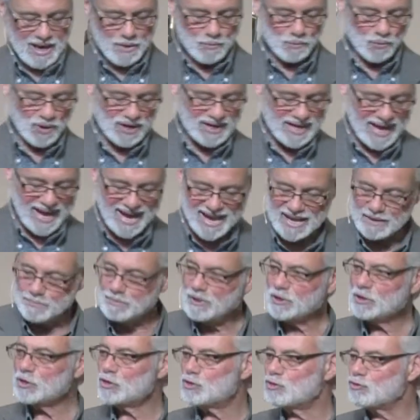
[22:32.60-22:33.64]
When
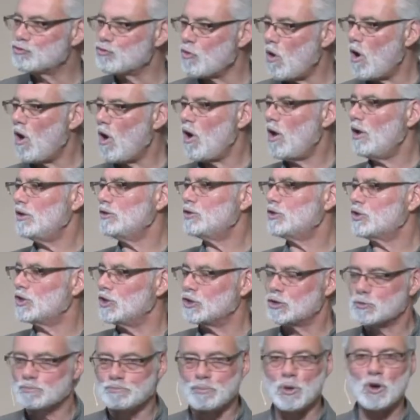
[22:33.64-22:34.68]
Amos draws
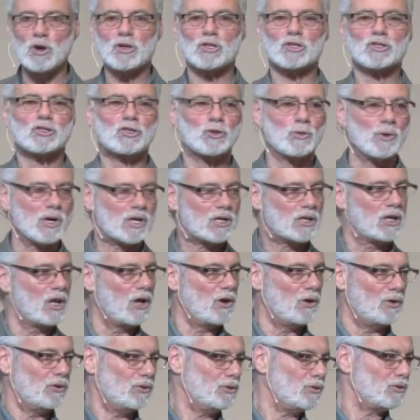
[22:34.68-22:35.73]
his book to a
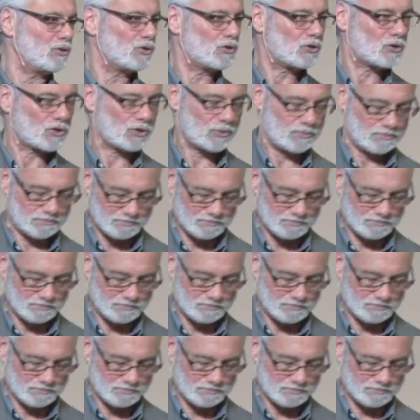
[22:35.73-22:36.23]
close,